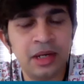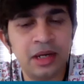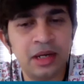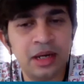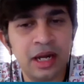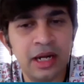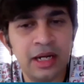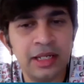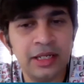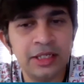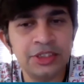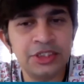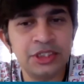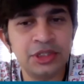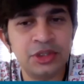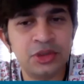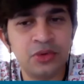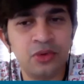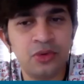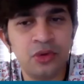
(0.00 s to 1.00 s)
ideation
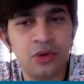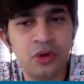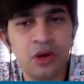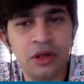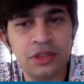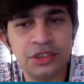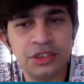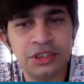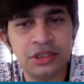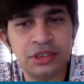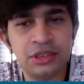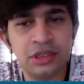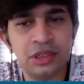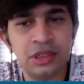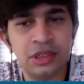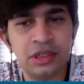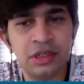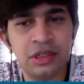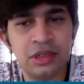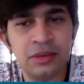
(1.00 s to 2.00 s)
through launch
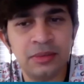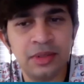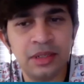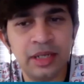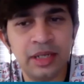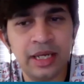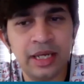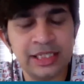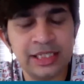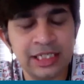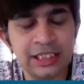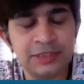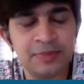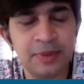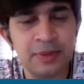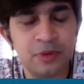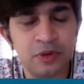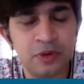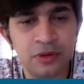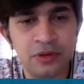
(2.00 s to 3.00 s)
excites me
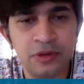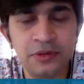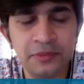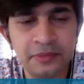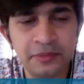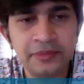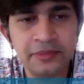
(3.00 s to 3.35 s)
more.